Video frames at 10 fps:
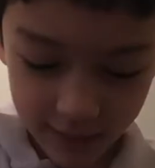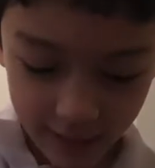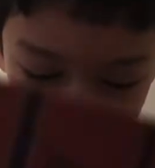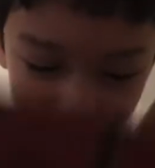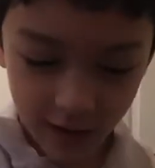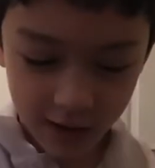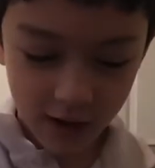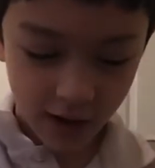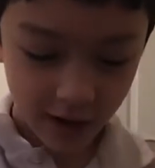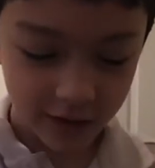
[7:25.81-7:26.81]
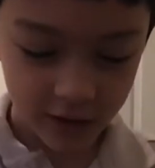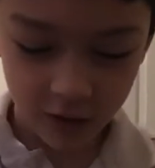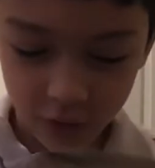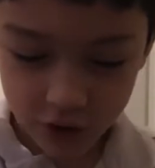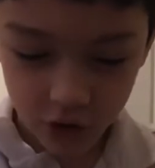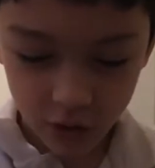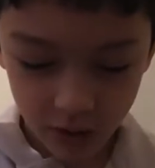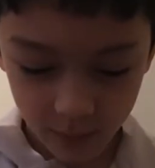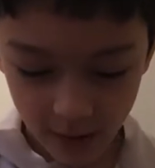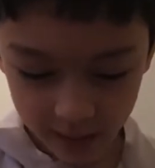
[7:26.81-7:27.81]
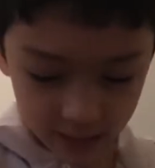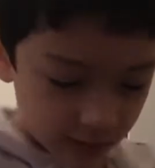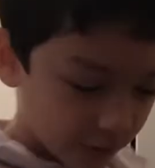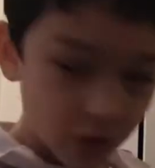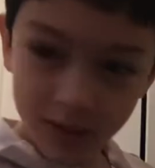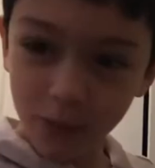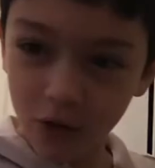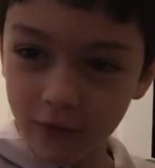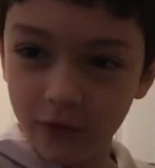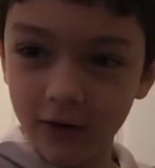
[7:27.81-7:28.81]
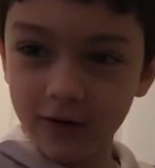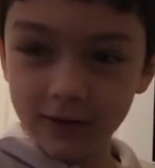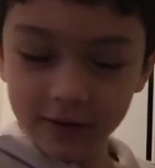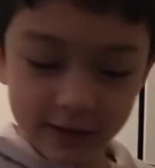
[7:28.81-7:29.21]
that's not all. I didn't only show you the mask and the void morpher.